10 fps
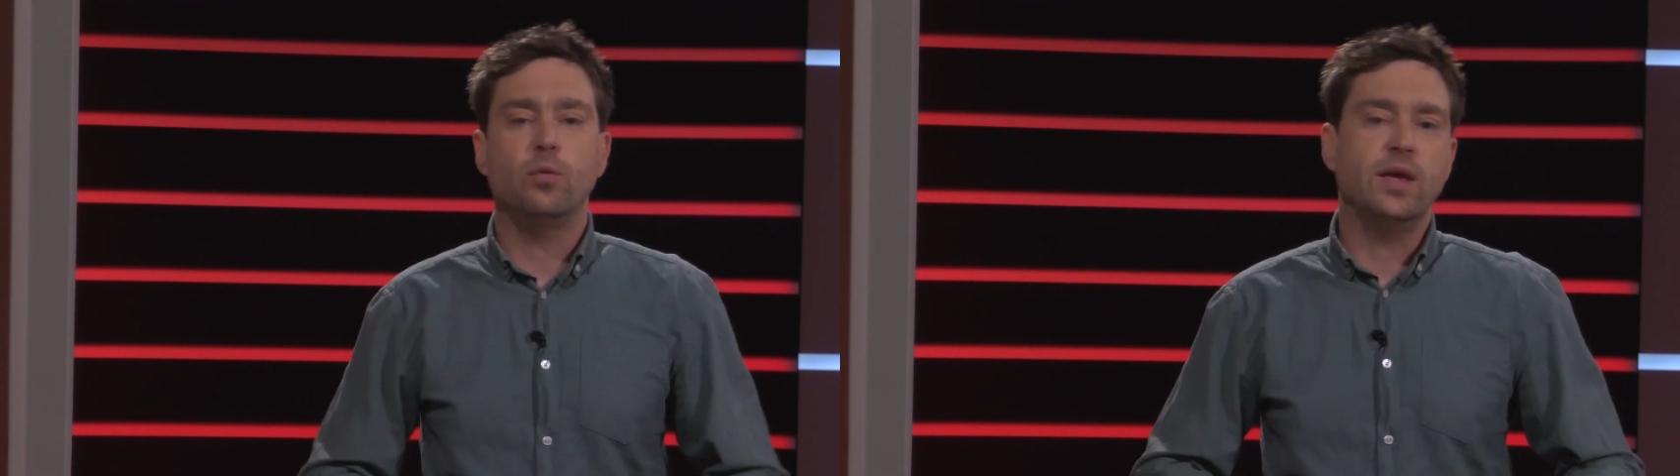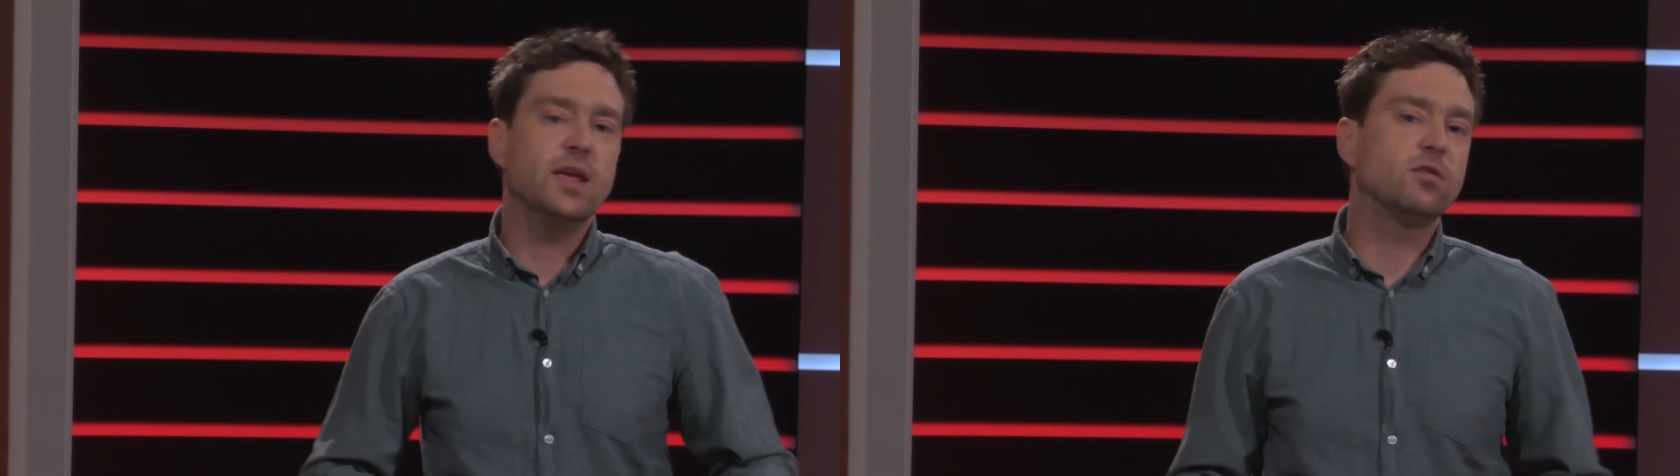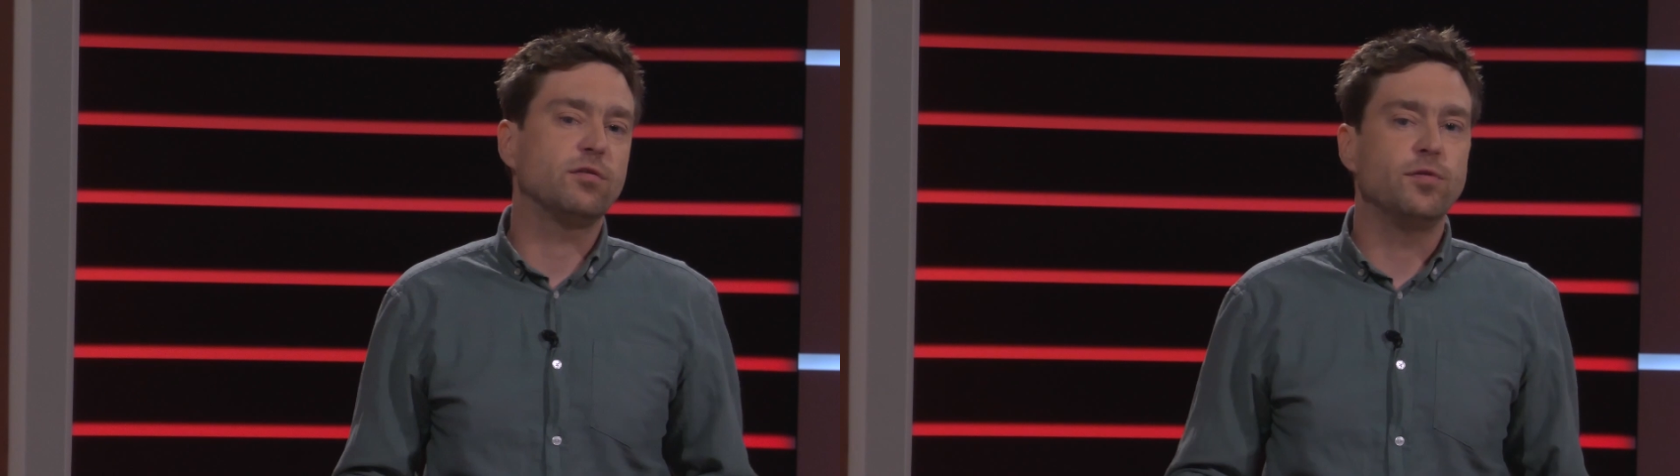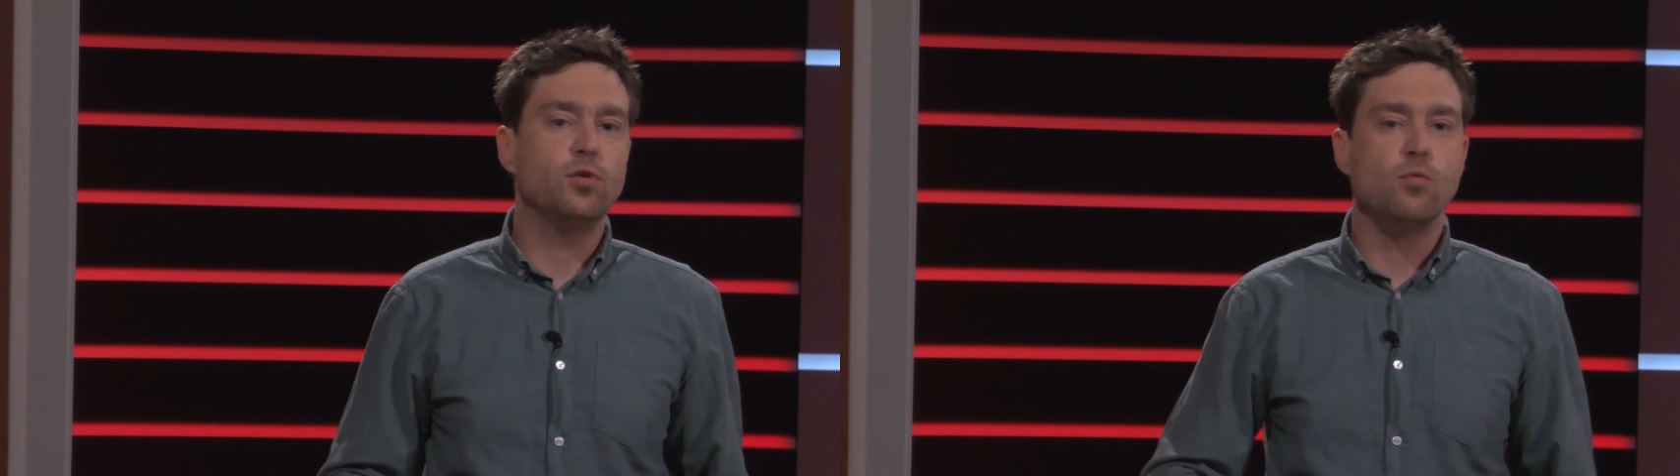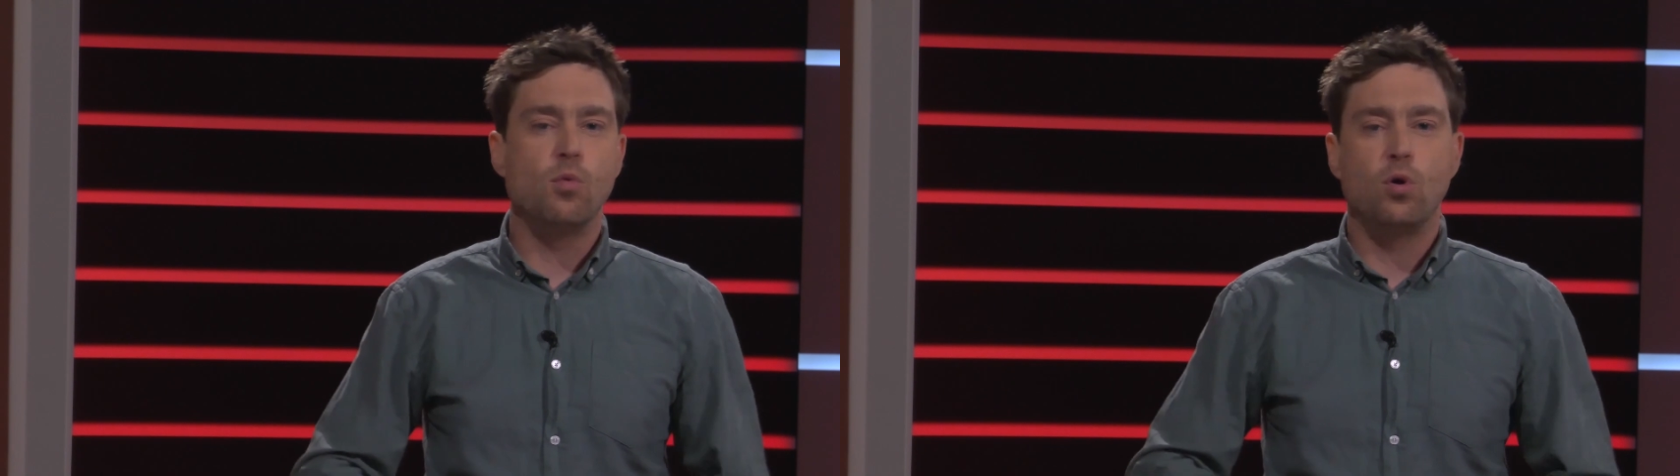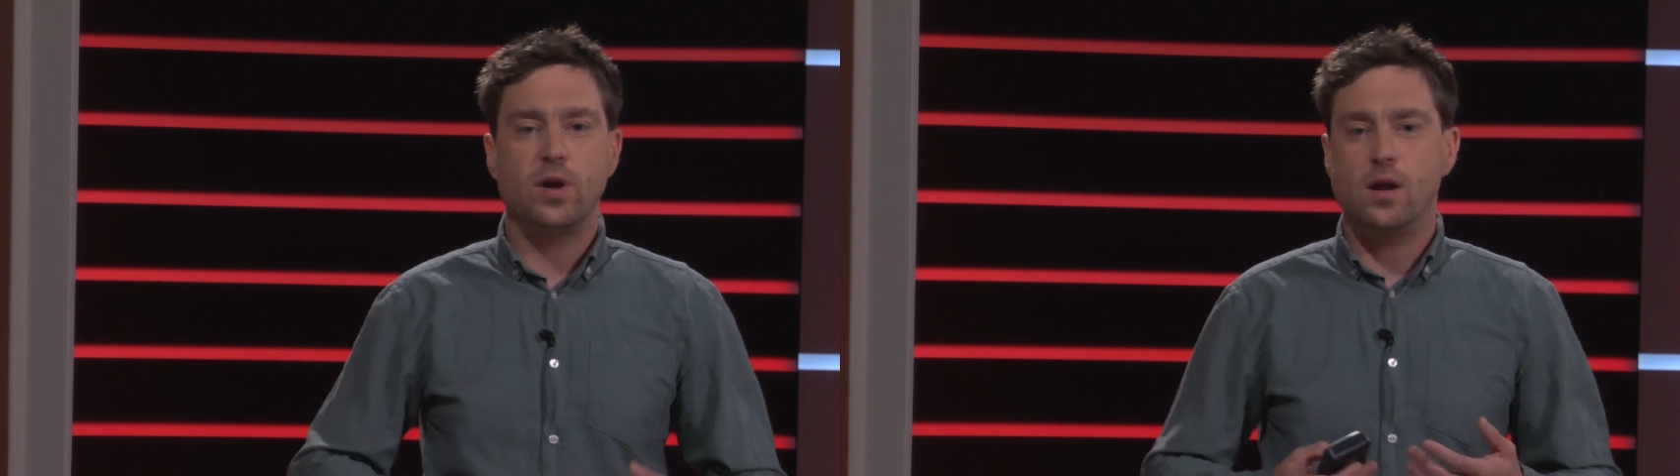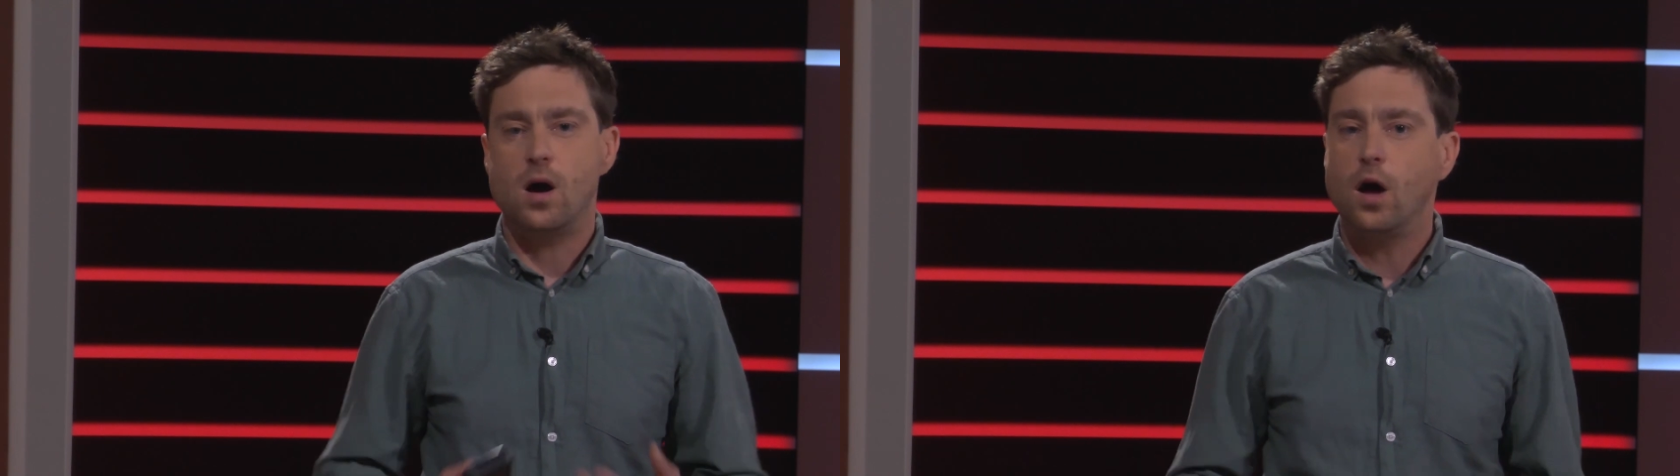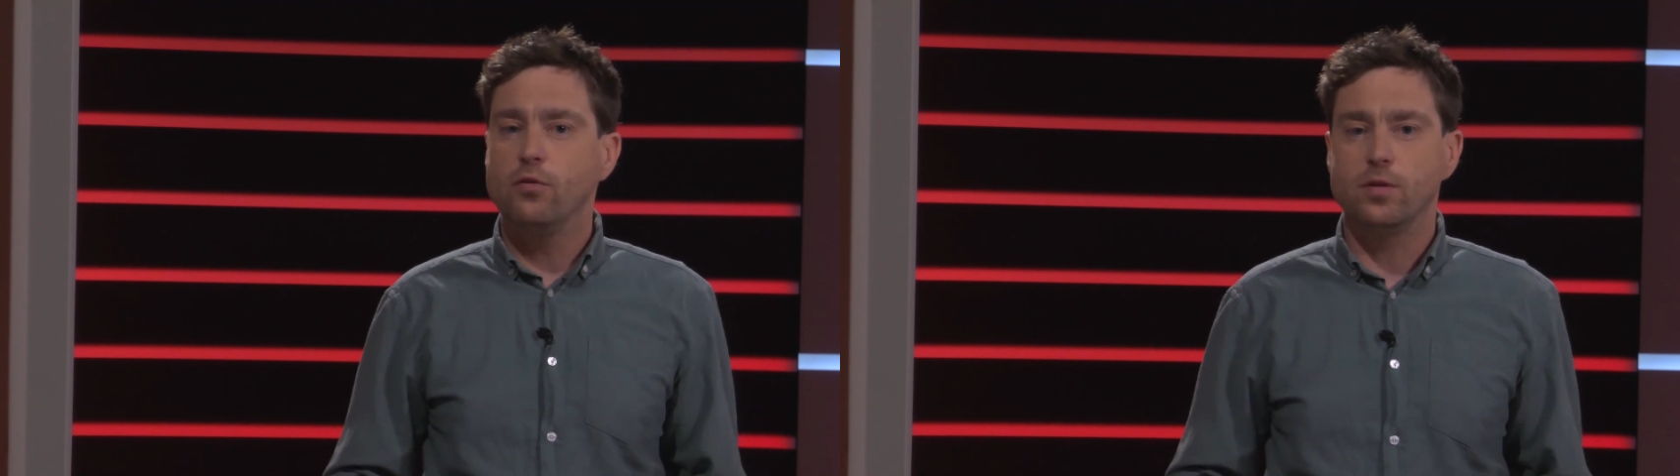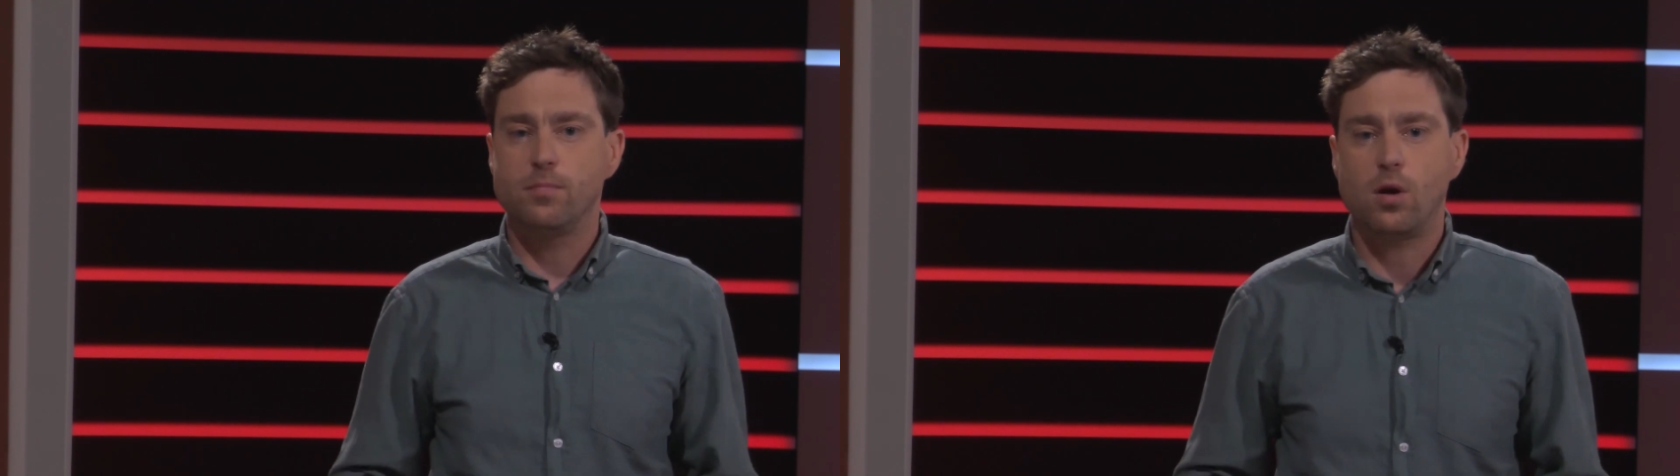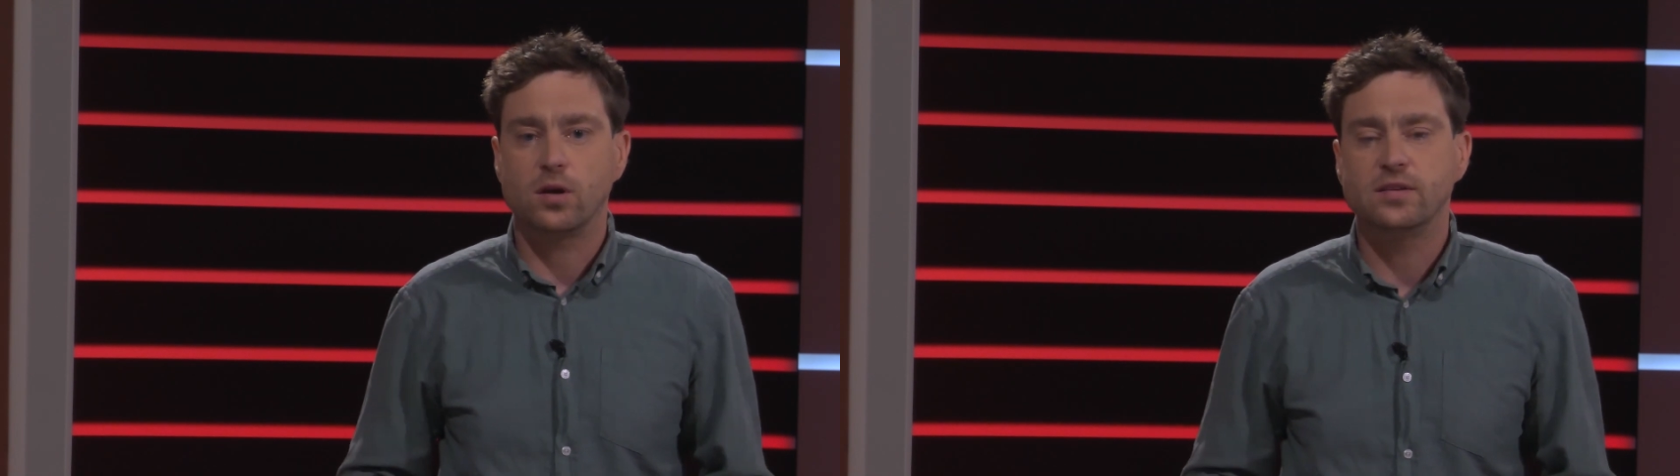we interview more than 100
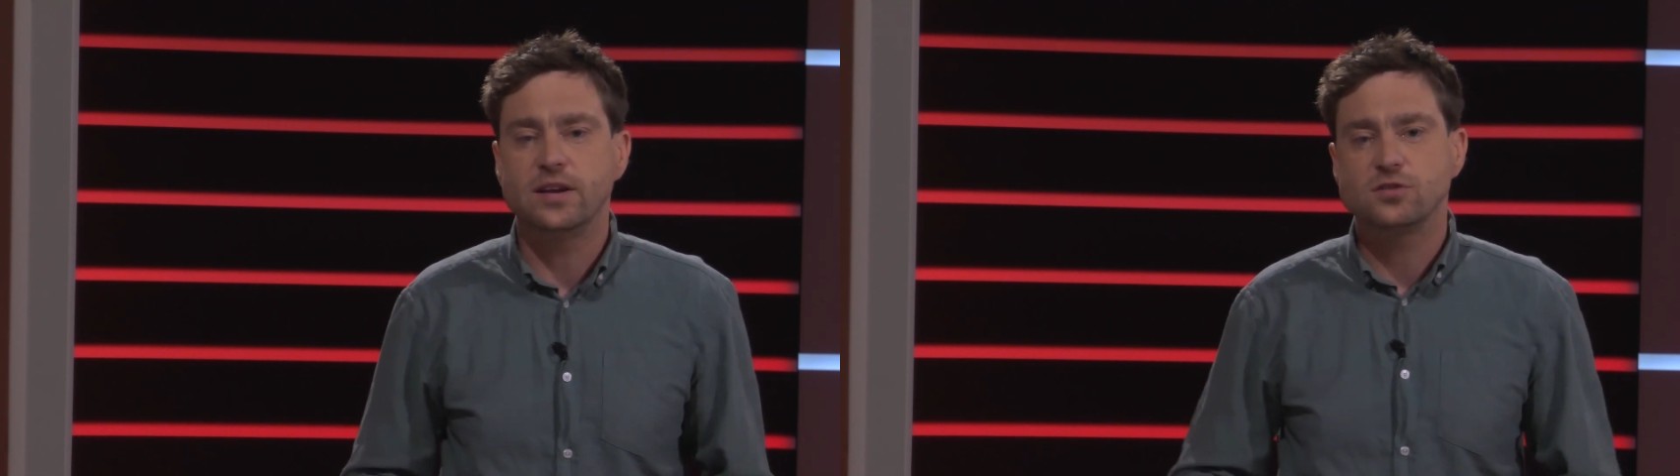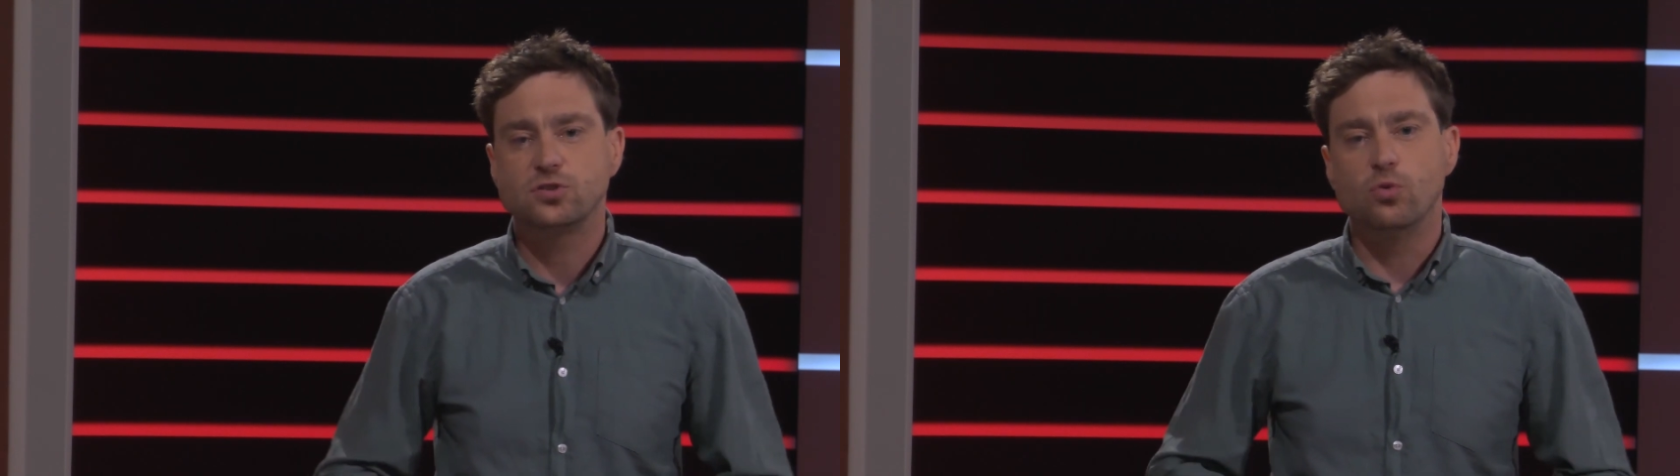marketeers